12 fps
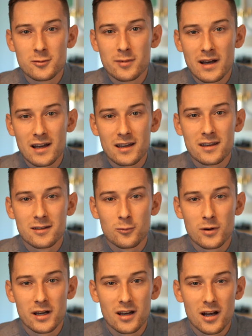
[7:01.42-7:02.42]
back
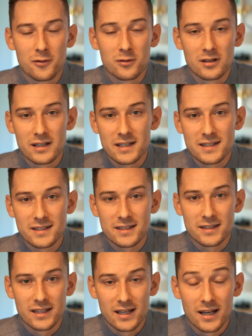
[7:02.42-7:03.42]
when I release
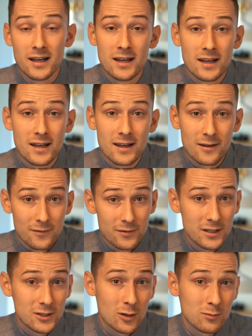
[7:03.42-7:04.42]
the
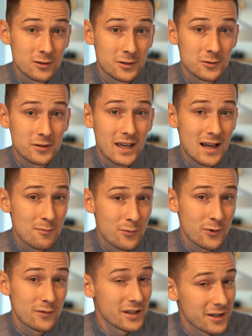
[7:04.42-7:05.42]
VW
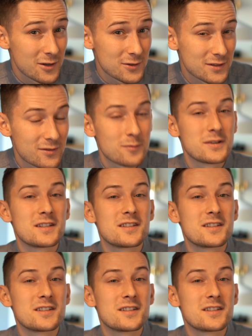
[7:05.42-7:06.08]
camper videos from this